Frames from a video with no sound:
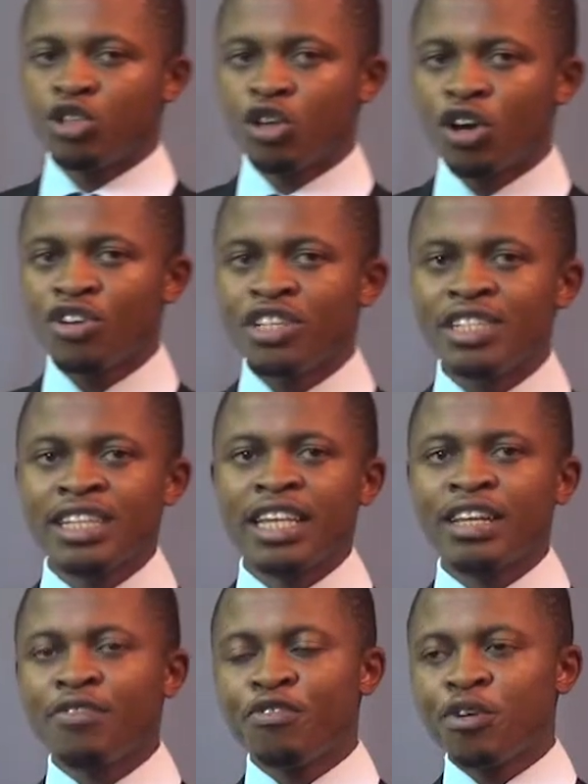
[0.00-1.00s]
theories
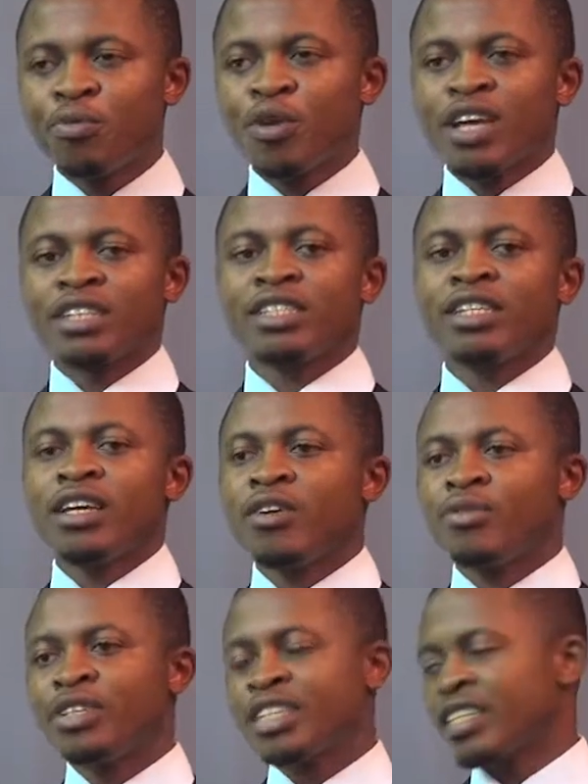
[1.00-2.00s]
and the frameworks
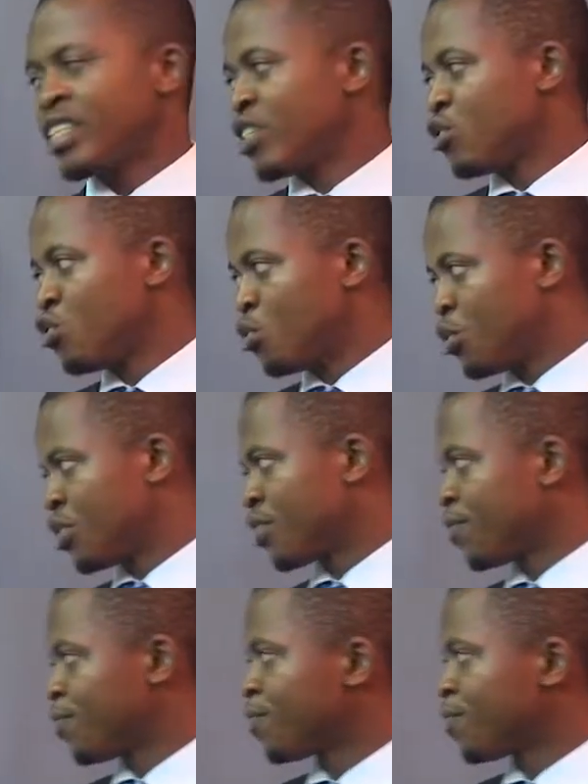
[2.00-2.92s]
researchers used.